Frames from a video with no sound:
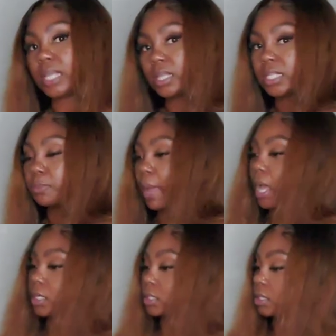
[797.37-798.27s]
in this
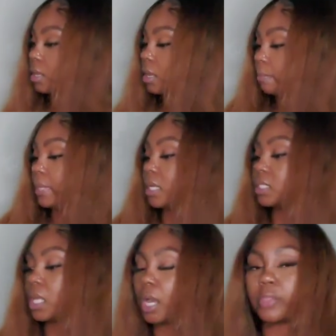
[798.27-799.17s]
box because
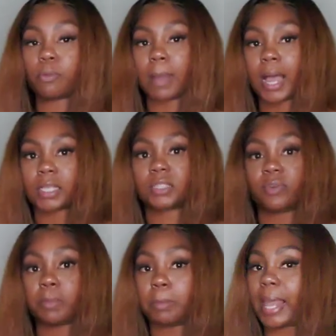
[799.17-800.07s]
the other box
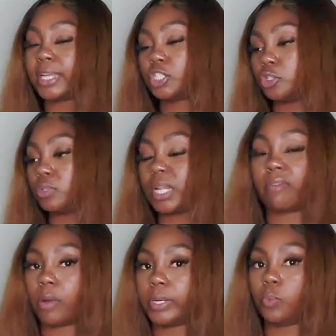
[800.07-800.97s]
from the black shoes that I've
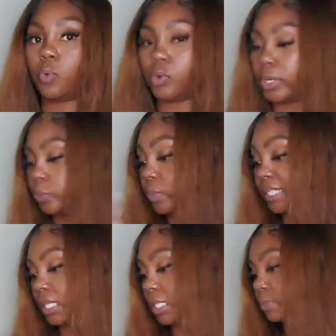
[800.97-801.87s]
already worn was
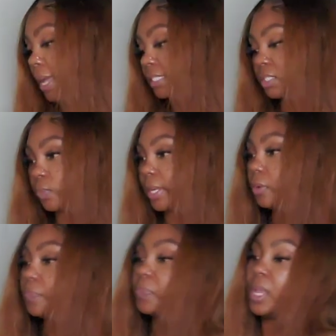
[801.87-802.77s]
in this box as
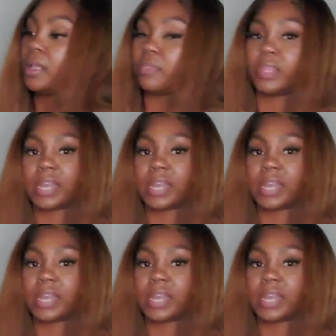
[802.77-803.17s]
well. The